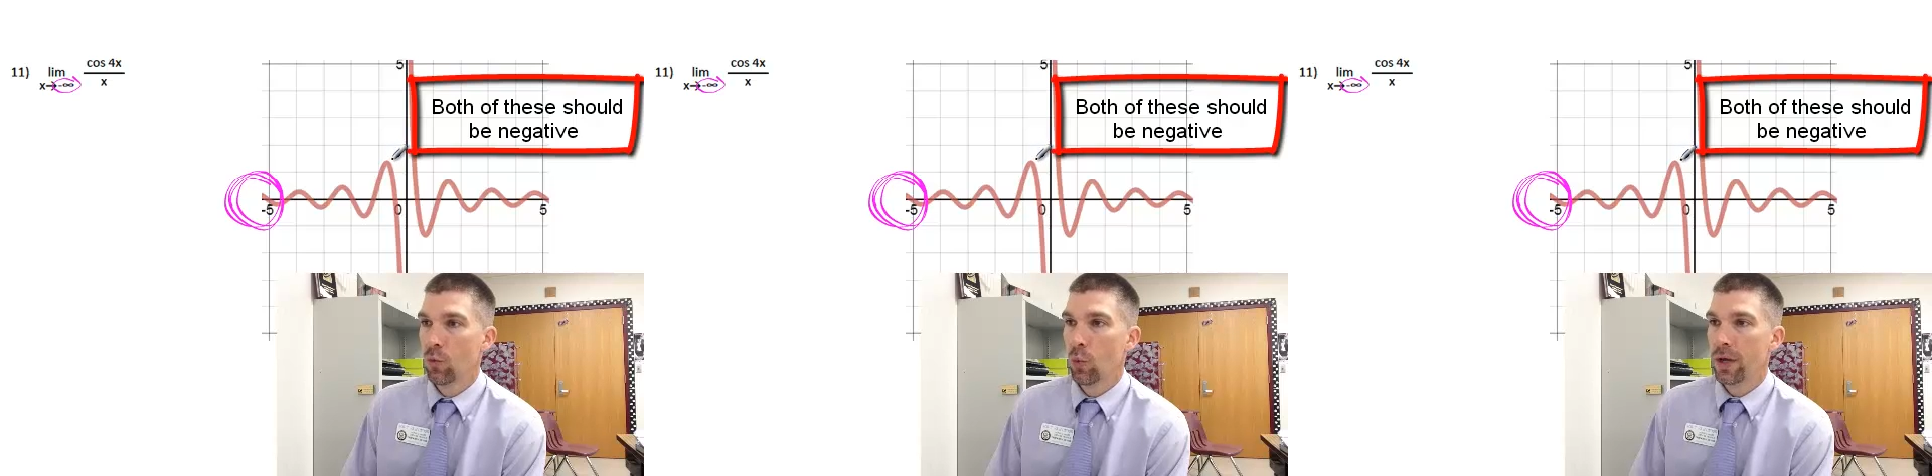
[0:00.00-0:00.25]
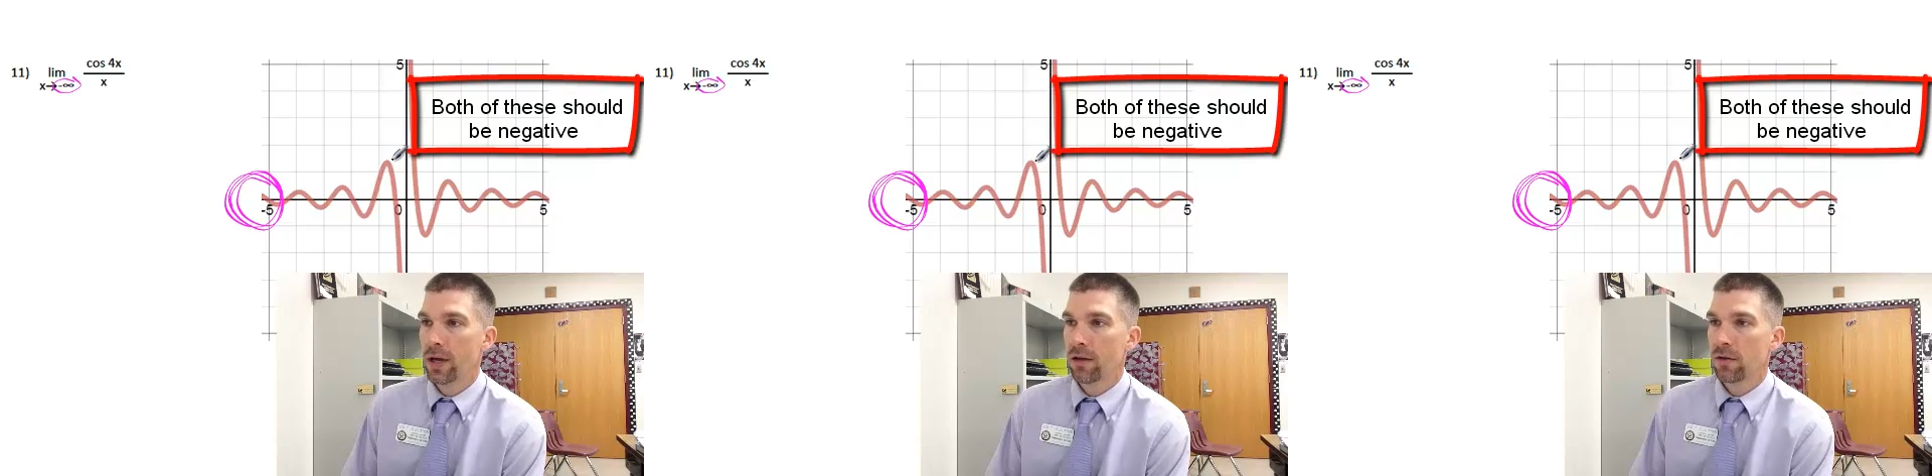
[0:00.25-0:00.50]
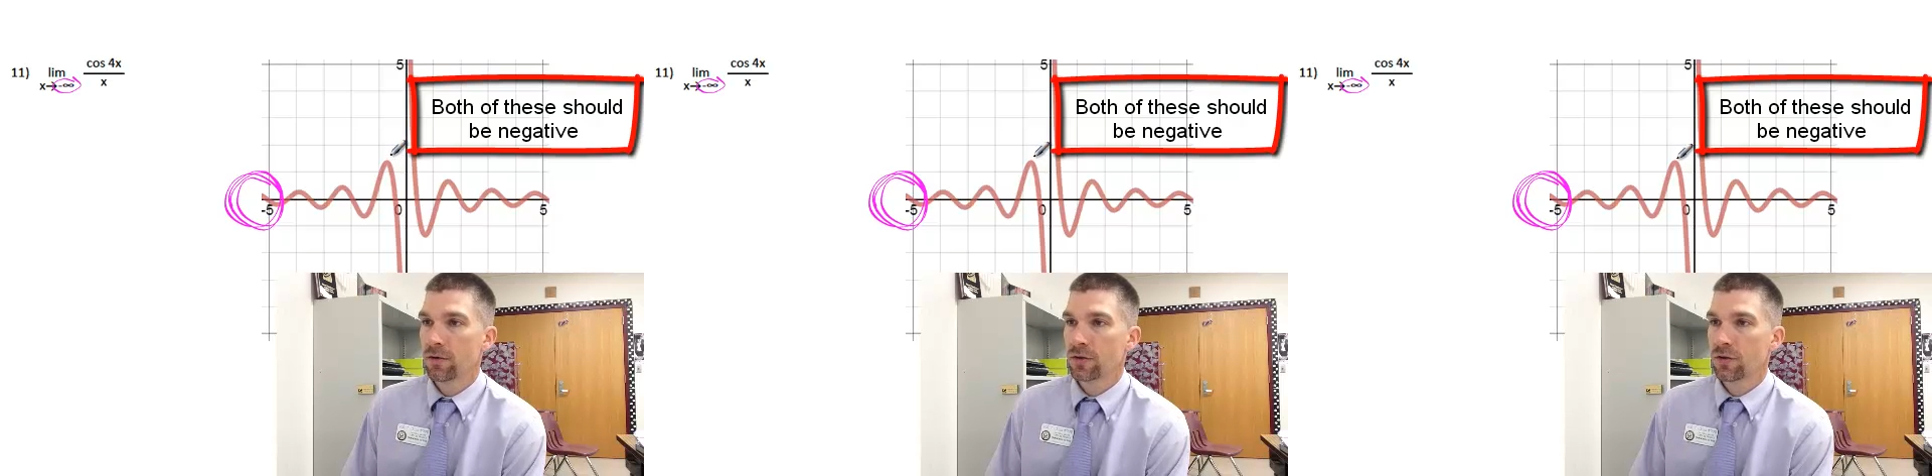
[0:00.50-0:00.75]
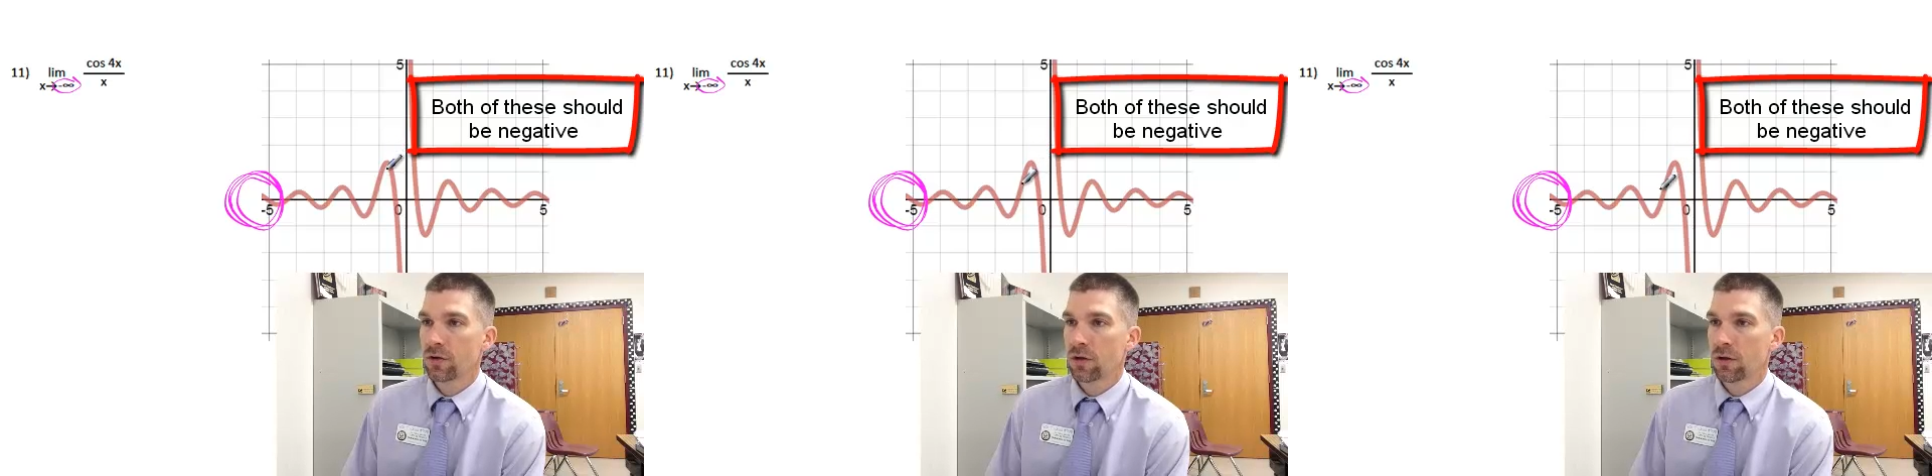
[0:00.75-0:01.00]
we get
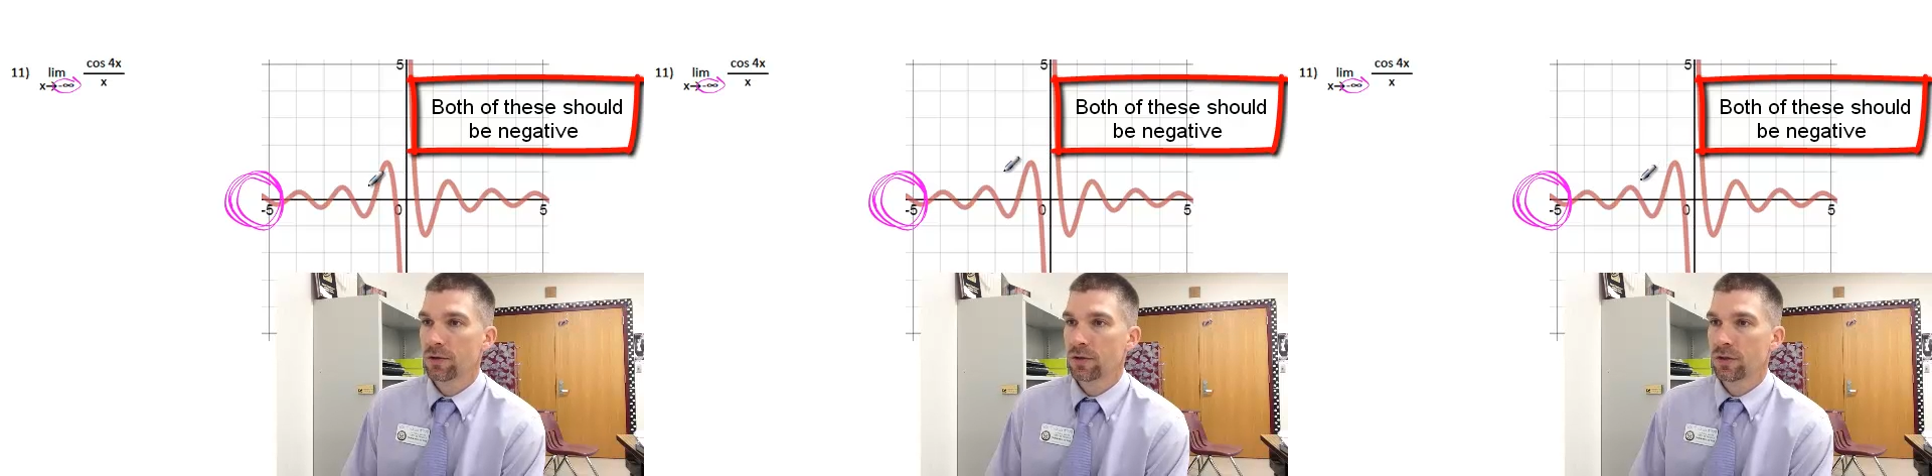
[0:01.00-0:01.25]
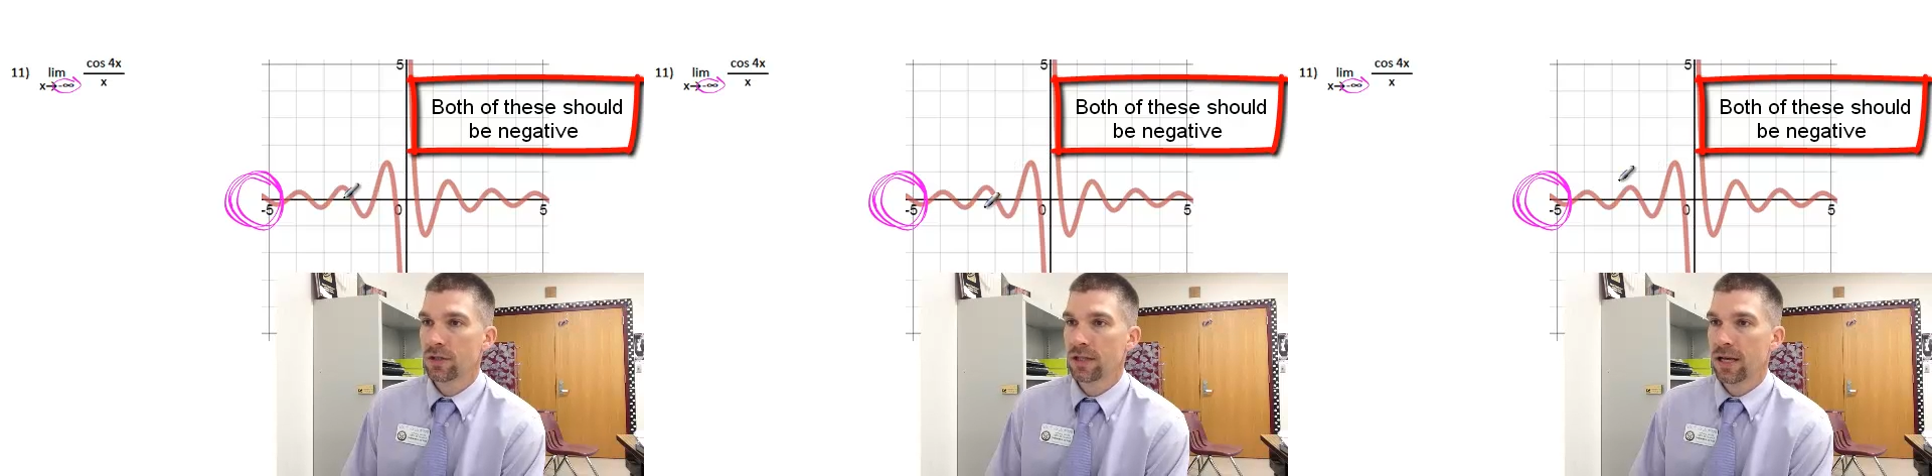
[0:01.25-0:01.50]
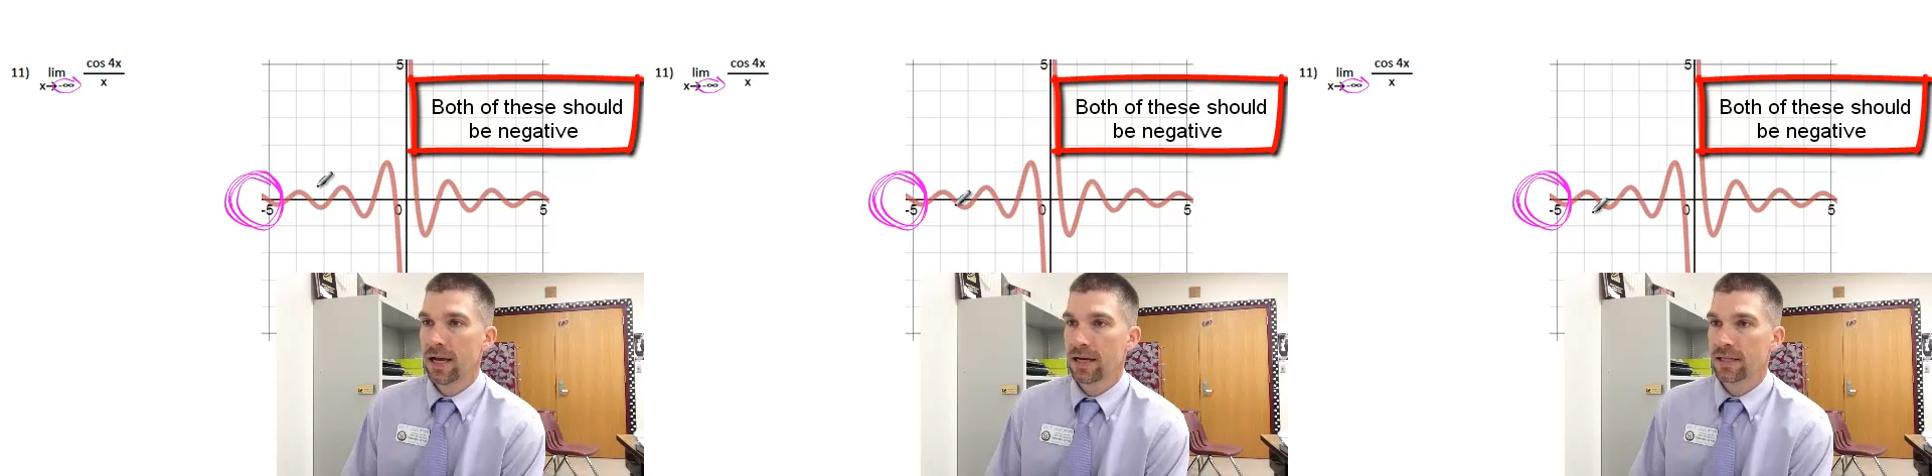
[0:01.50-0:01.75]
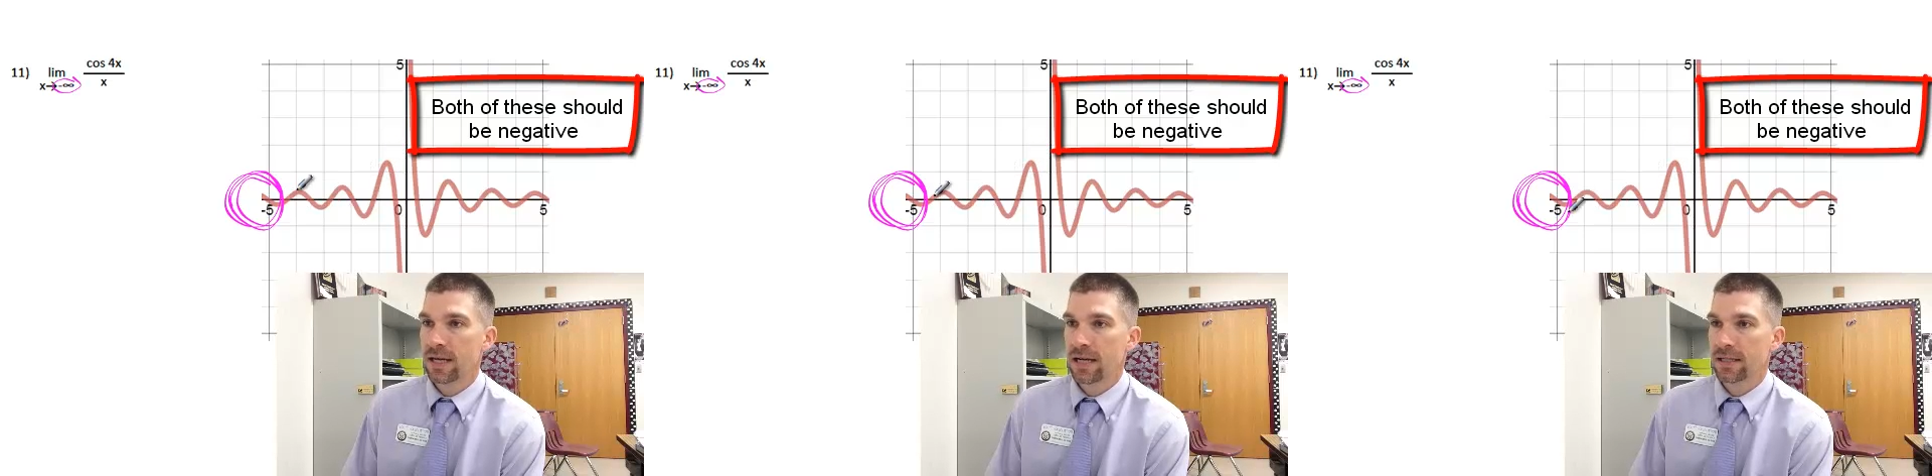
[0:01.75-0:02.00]
closer and closer to the
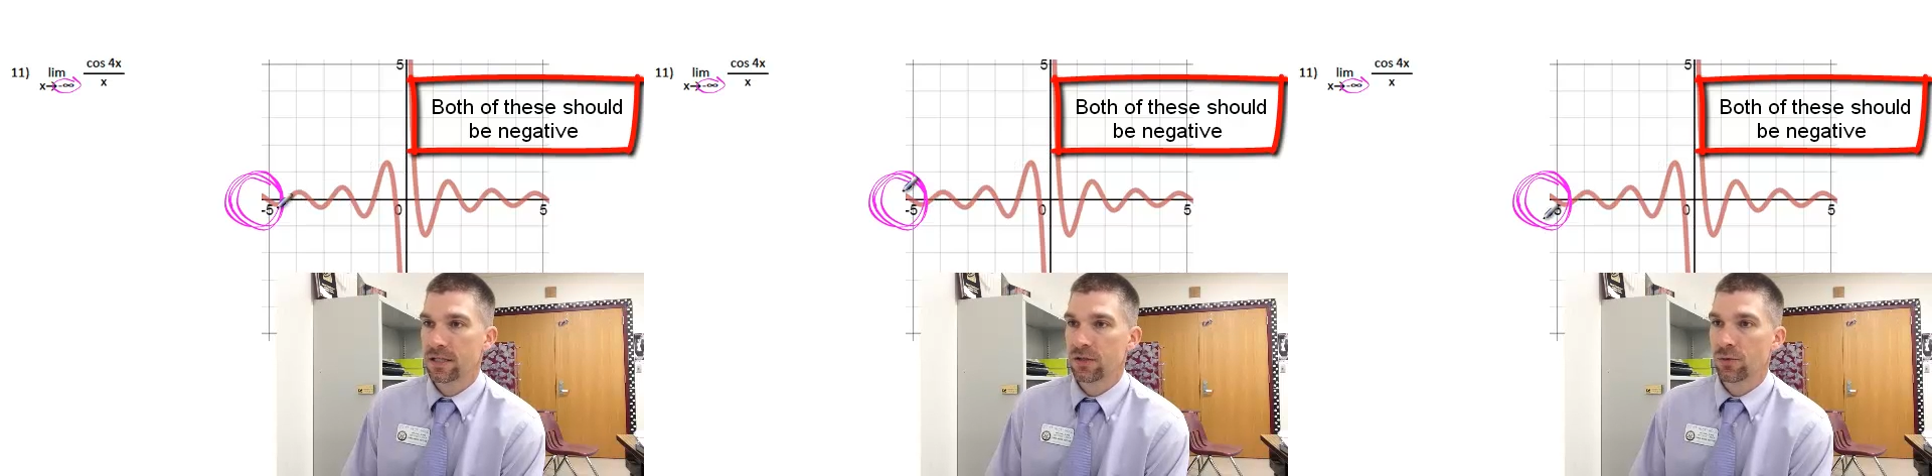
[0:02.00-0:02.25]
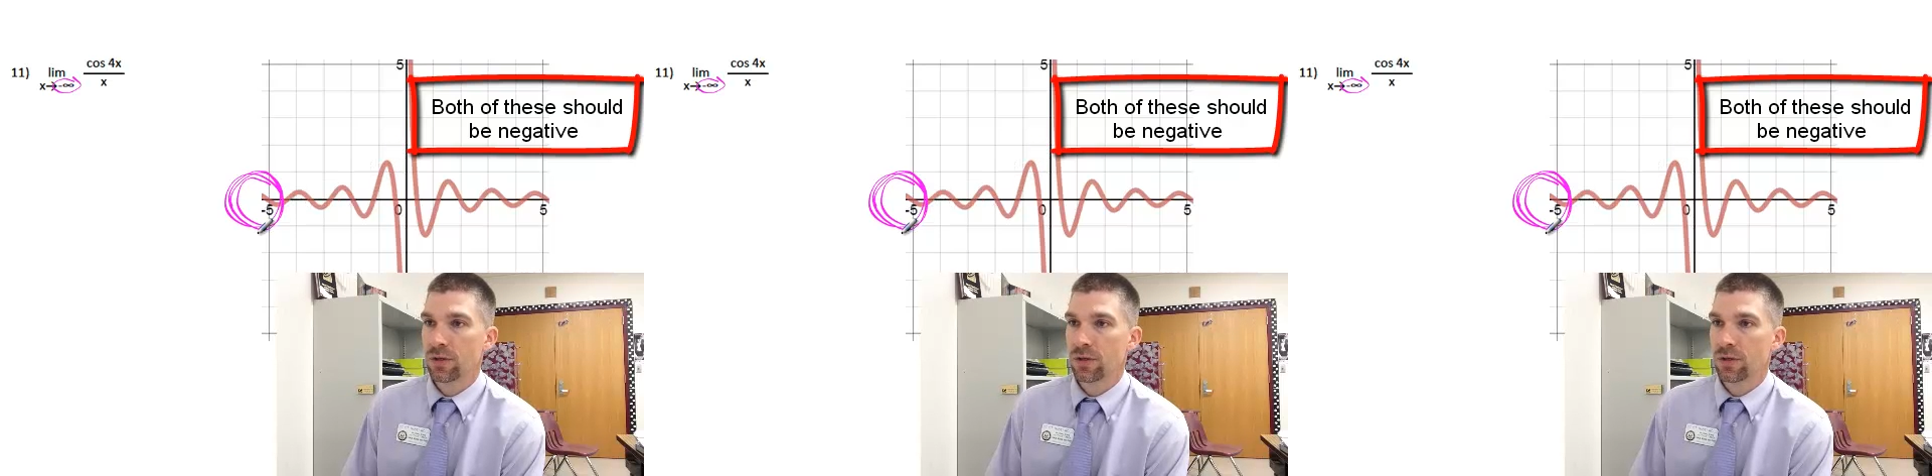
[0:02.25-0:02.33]
x-axis